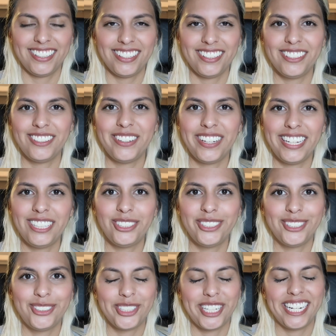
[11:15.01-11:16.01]
a little
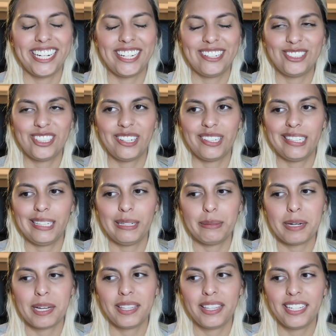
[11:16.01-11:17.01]
anxious right now talking
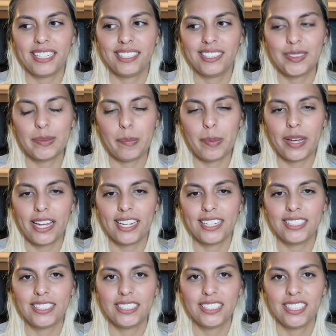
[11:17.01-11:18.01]
about this, but
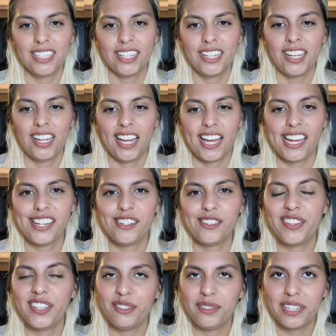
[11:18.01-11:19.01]
I know
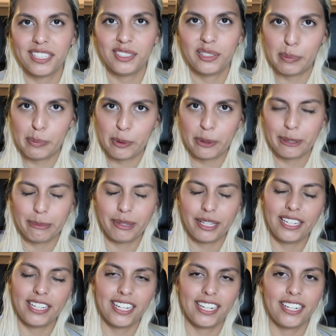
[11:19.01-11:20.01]
that you guys support
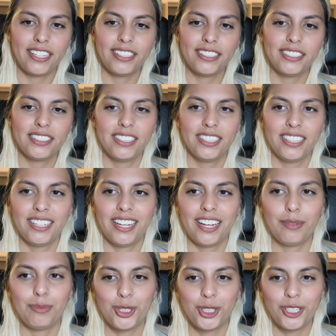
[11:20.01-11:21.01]
me, and
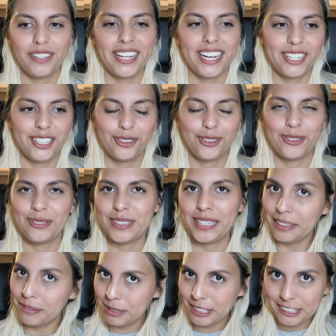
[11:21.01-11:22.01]
I'm sure that you'll only
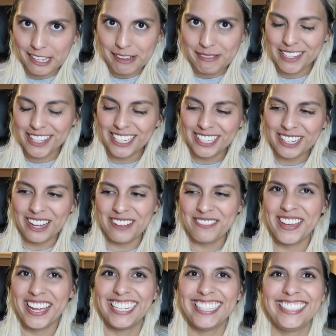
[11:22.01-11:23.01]
give me love in the
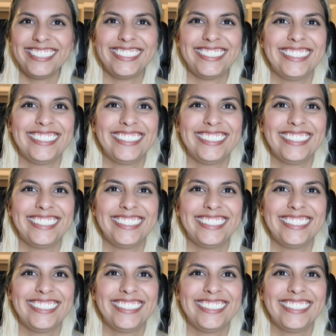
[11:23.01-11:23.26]
comments.